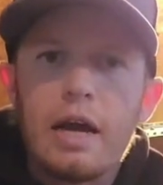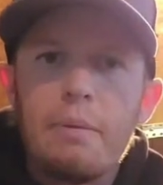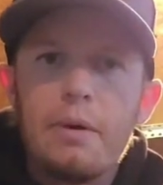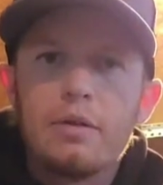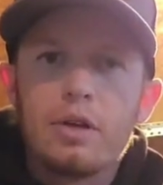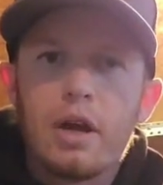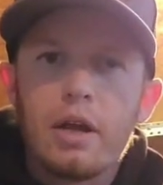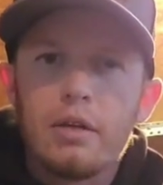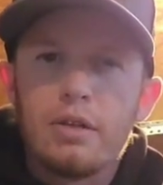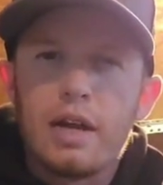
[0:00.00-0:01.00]
I got most of the
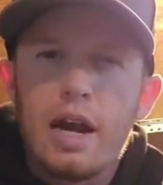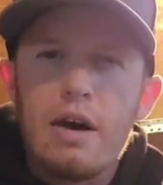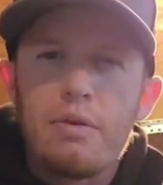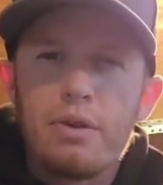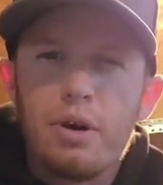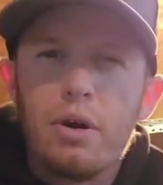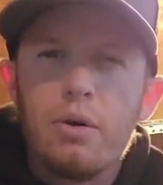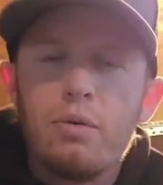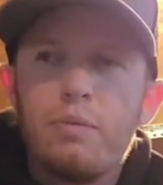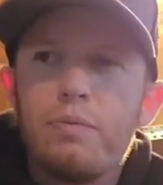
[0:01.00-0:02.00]
colors that I'll
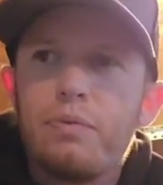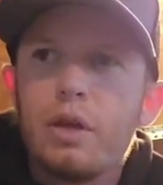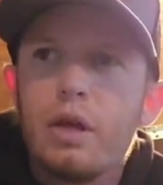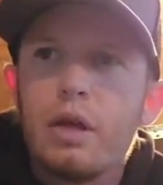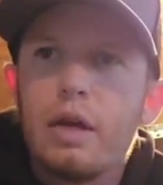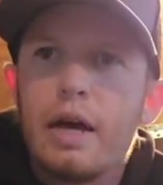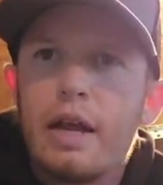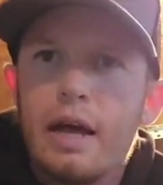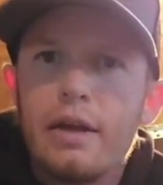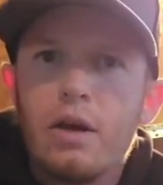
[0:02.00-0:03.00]
throw that
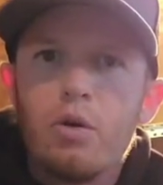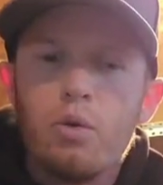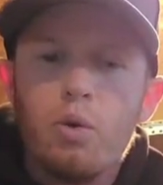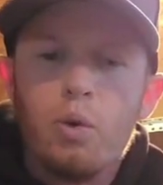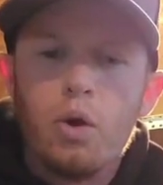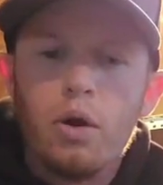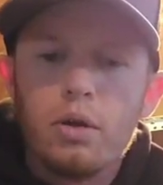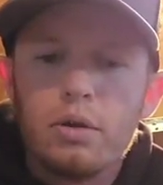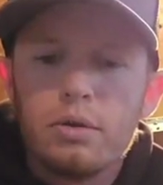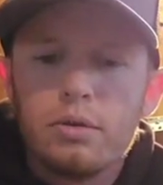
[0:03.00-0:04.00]
I know will
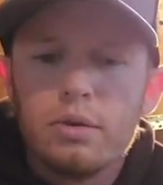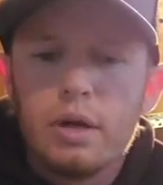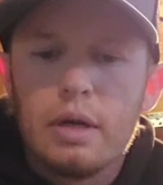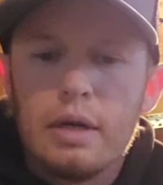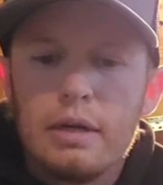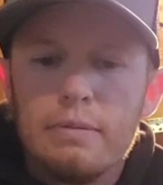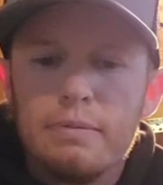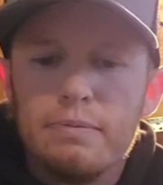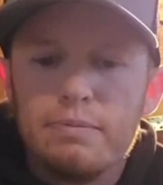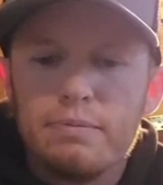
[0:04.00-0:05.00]
work
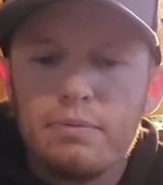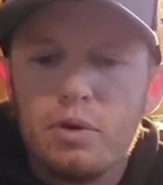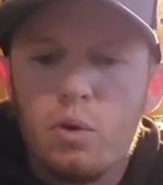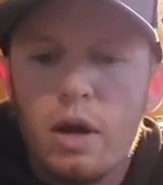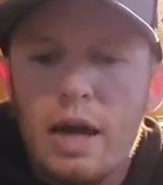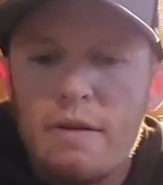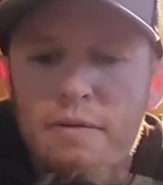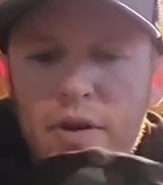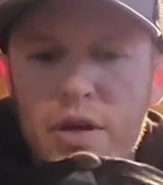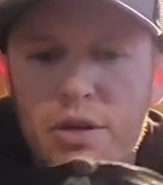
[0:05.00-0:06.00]
the way I
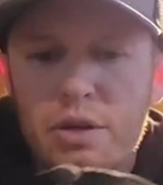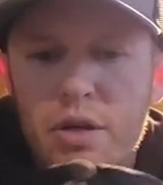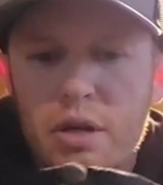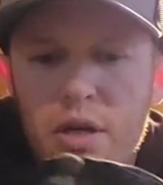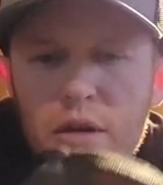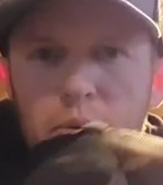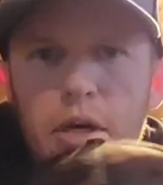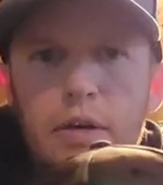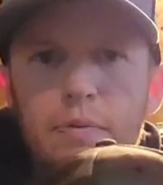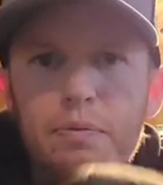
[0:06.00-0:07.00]
fish.
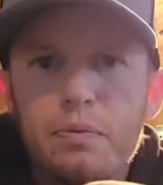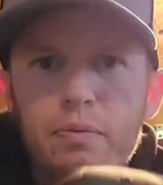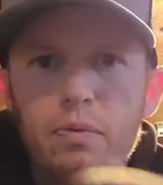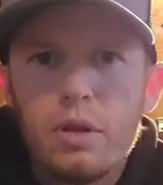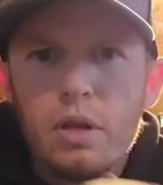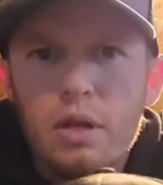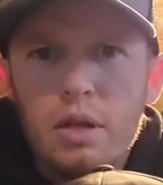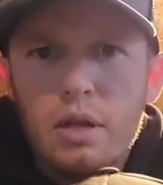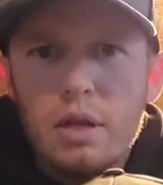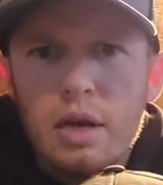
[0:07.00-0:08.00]
But
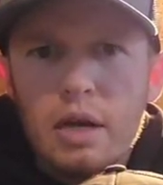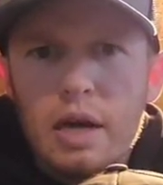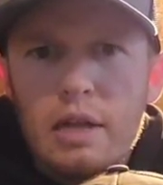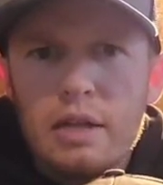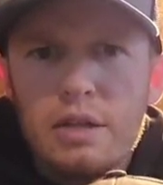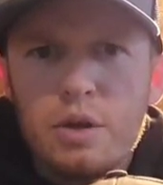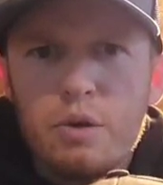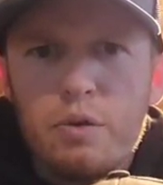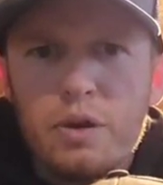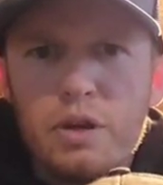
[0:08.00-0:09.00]
I got this
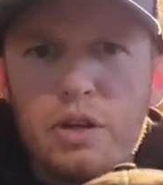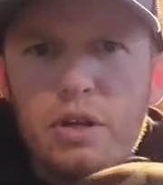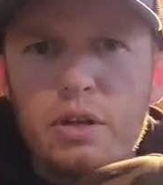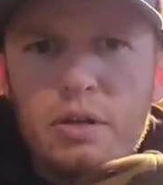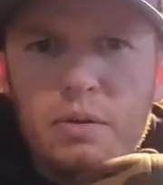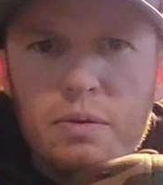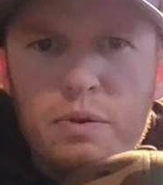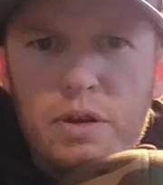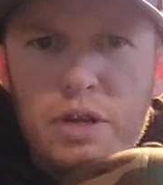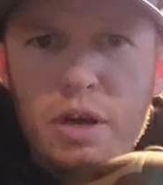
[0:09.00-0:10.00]
new
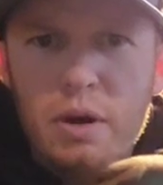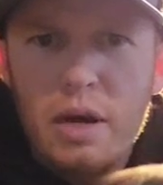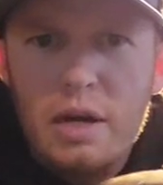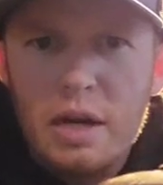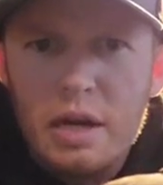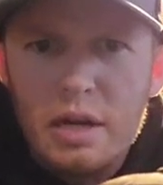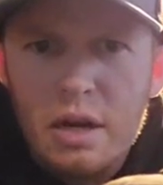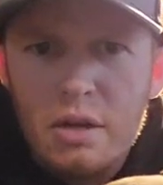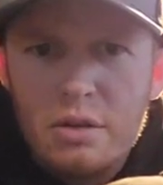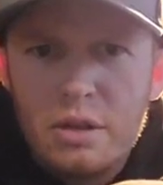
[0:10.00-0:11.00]
FishCo hat right here
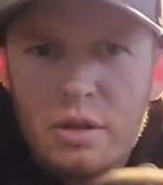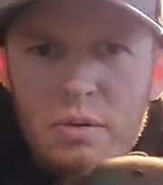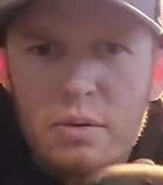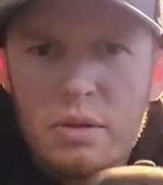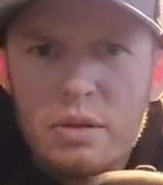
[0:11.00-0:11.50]
also.